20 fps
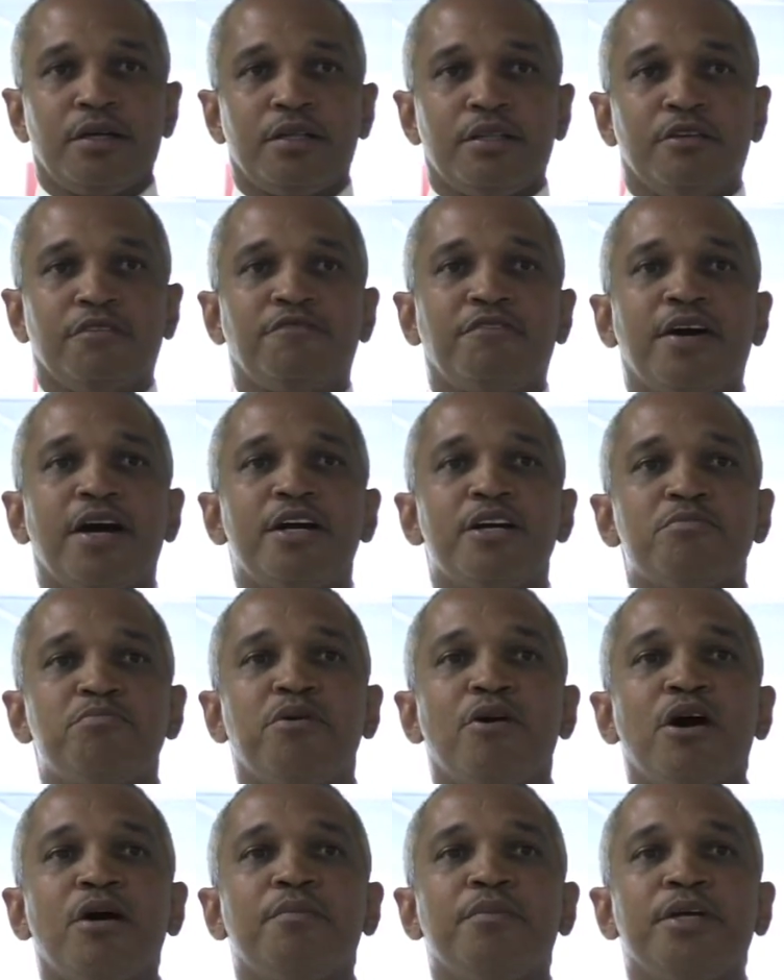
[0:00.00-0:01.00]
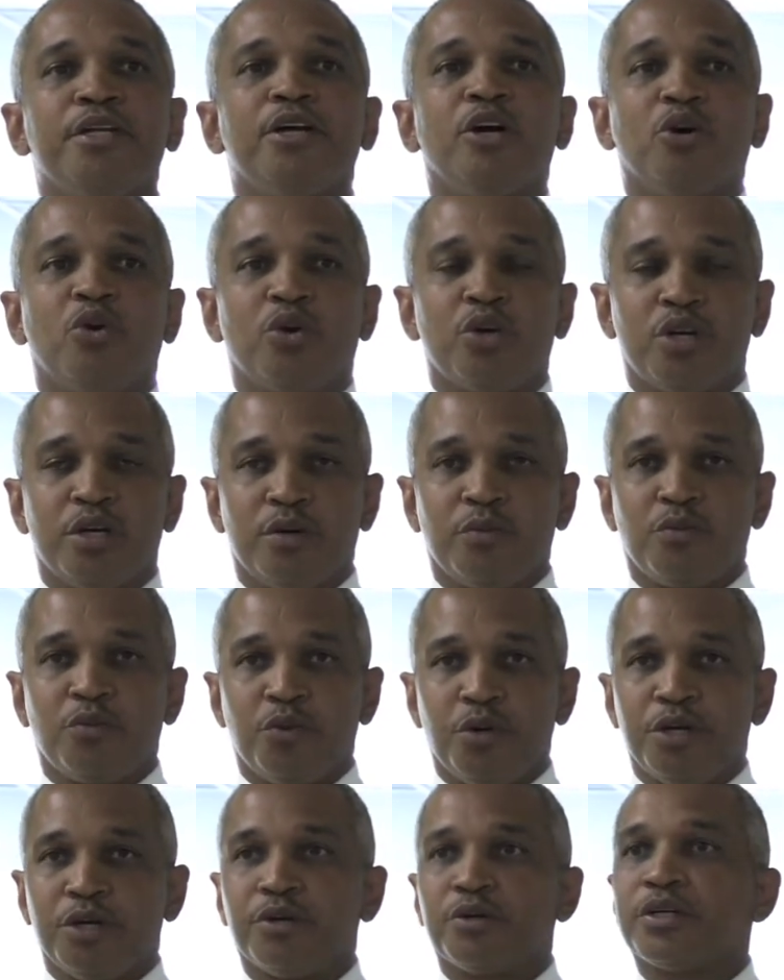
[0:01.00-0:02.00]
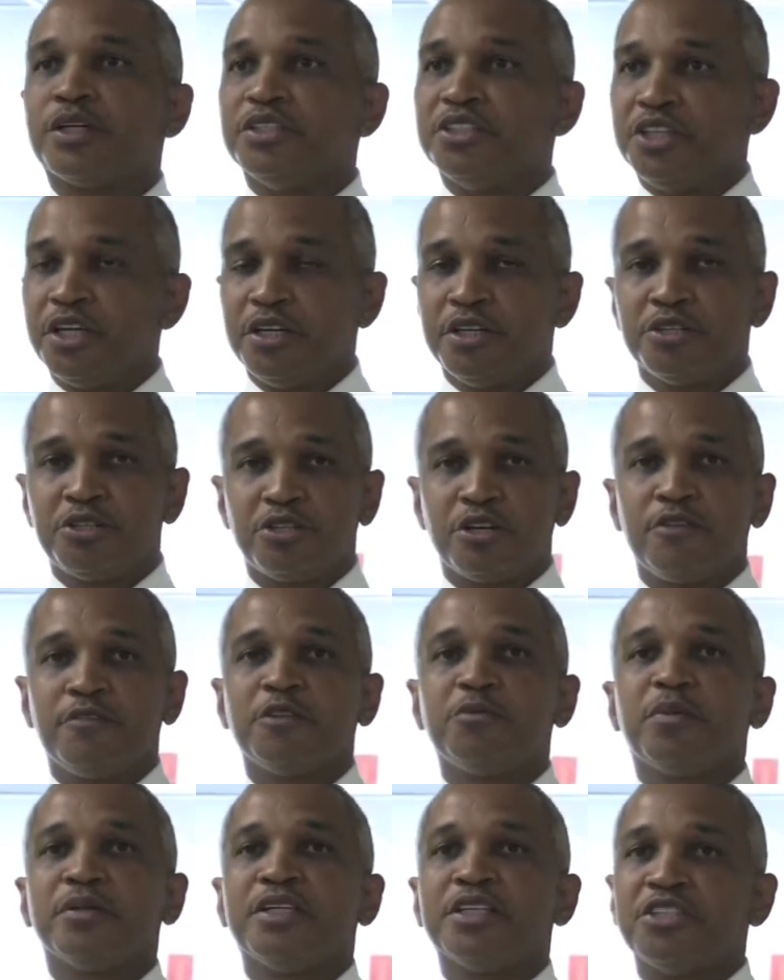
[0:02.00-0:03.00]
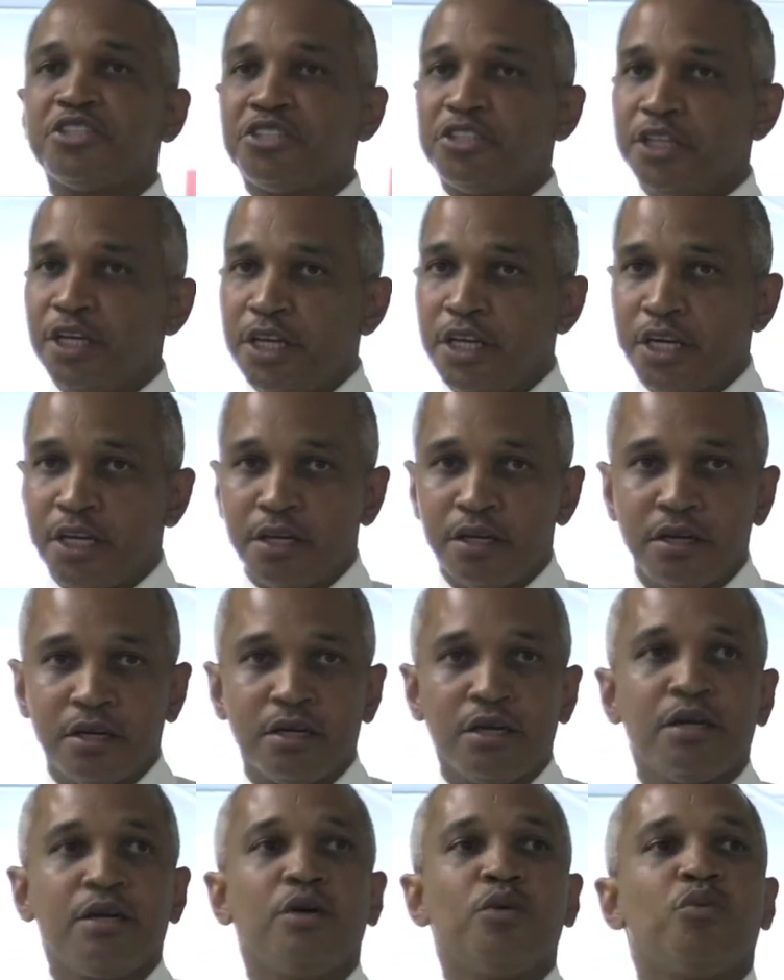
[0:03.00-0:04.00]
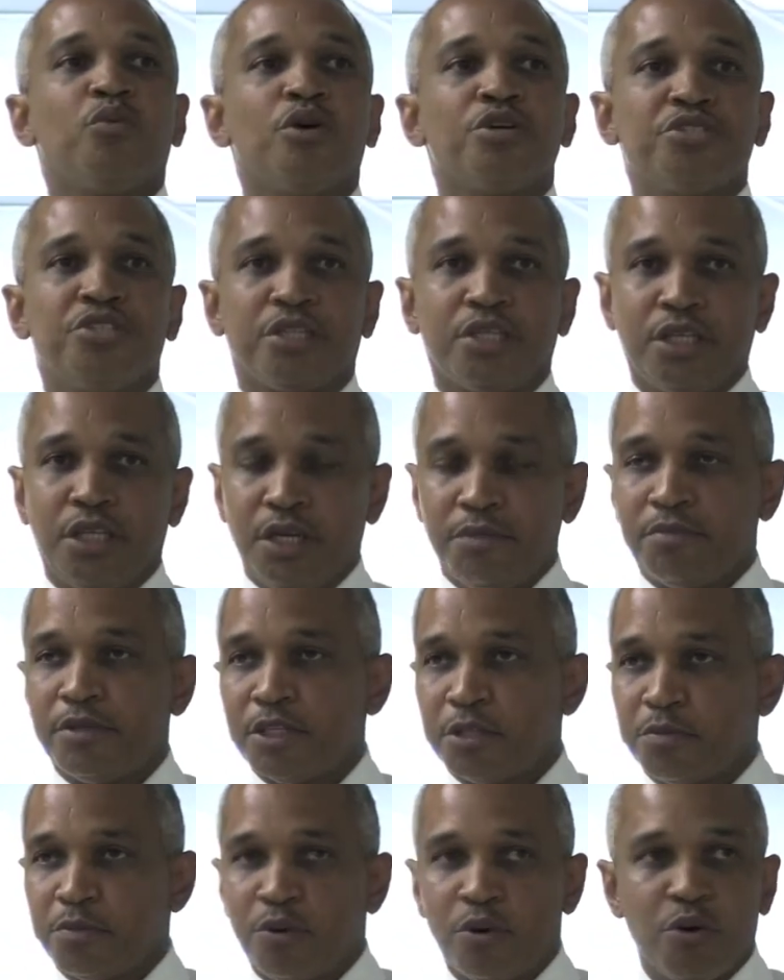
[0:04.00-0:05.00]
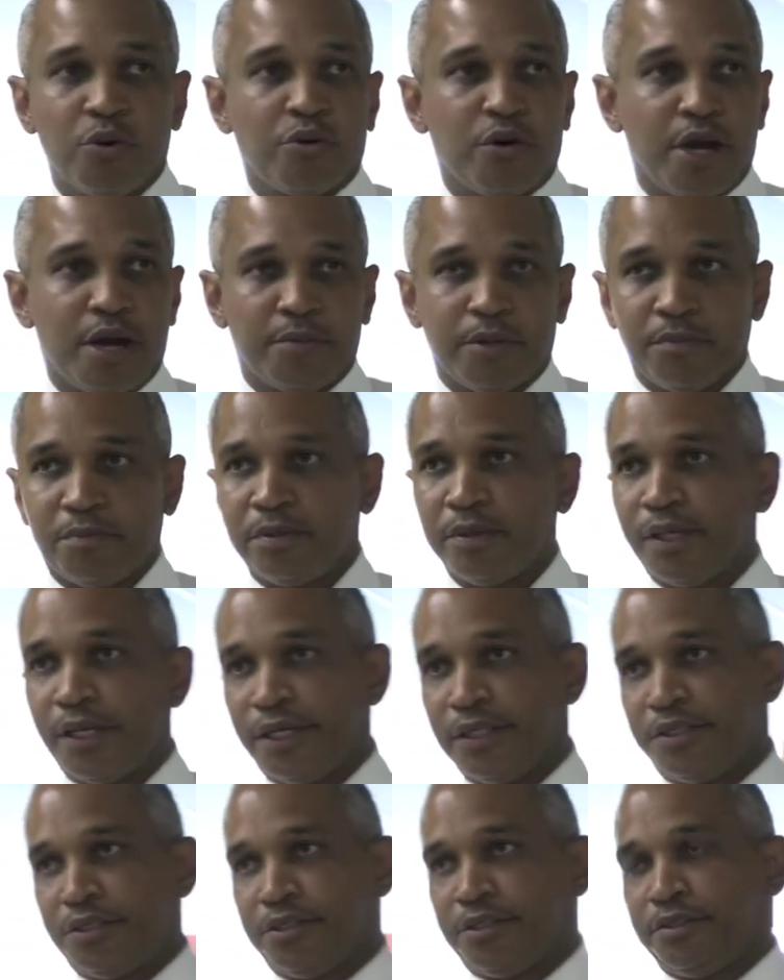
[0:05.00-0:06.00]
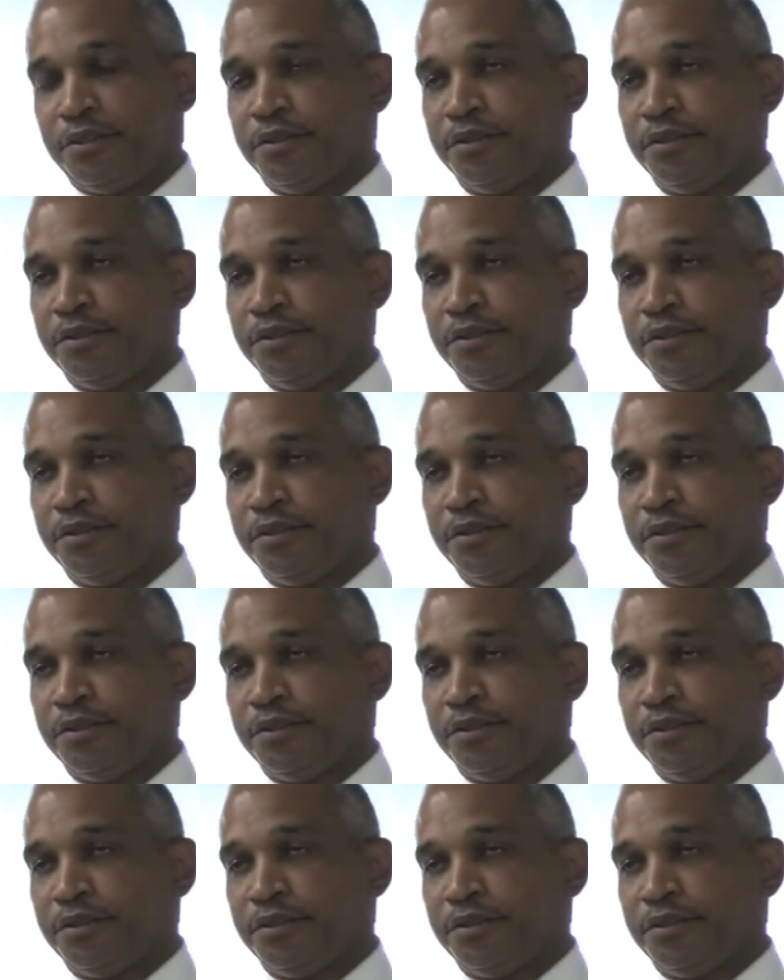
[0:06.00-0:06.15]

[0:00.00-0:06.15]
the fire department will continue the service, but the city wants to keep this program in place.